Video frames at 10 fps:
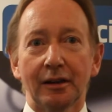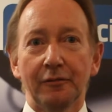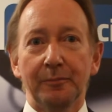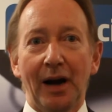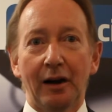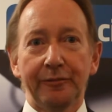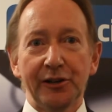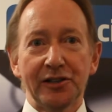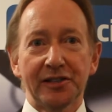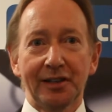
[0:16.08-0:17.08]
of Power
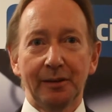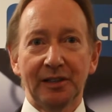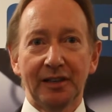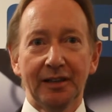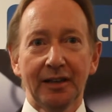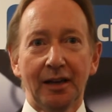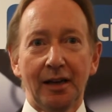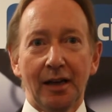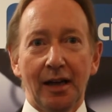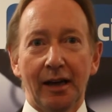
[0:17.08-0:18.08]
Efficiency Limited,
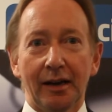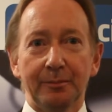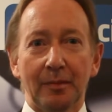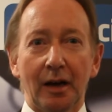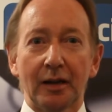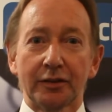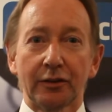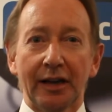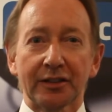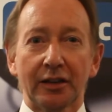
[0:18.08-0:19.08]
and I'm a
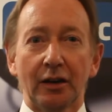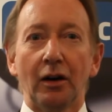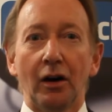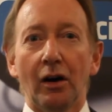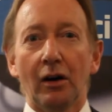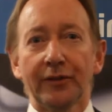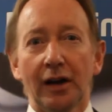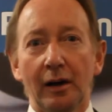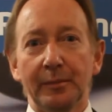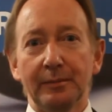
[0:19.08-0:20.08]
Director of
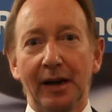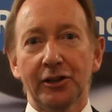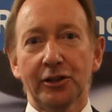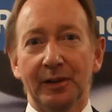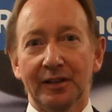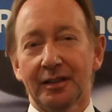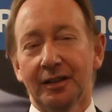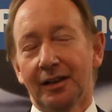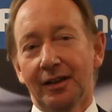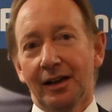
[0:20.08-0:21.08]
Carbon Management.
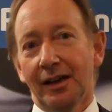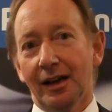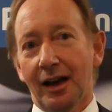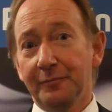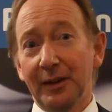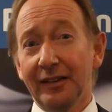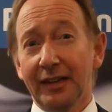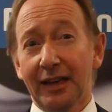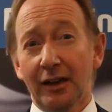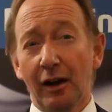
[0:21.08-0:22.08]
I've been in
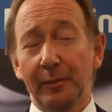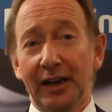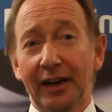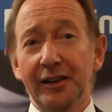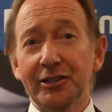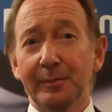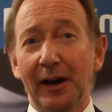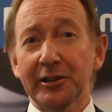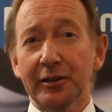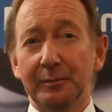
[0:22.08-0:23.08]
the carbon and energy
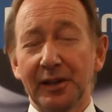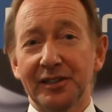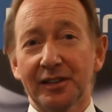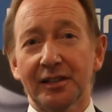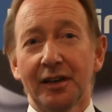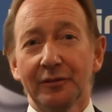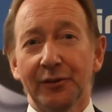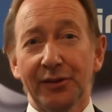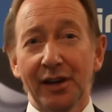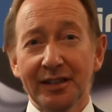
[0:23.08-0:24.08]
management business for
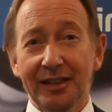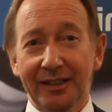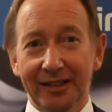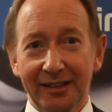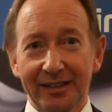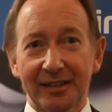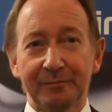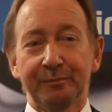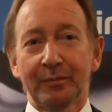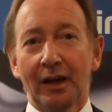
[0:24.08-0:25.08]
30 years,
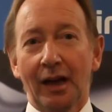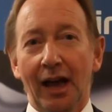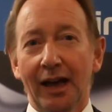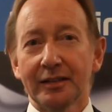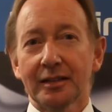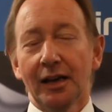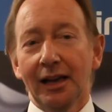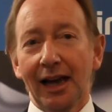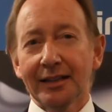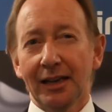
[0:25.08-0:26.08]
and
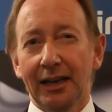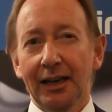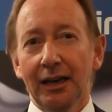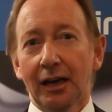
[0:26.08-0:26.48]
latterly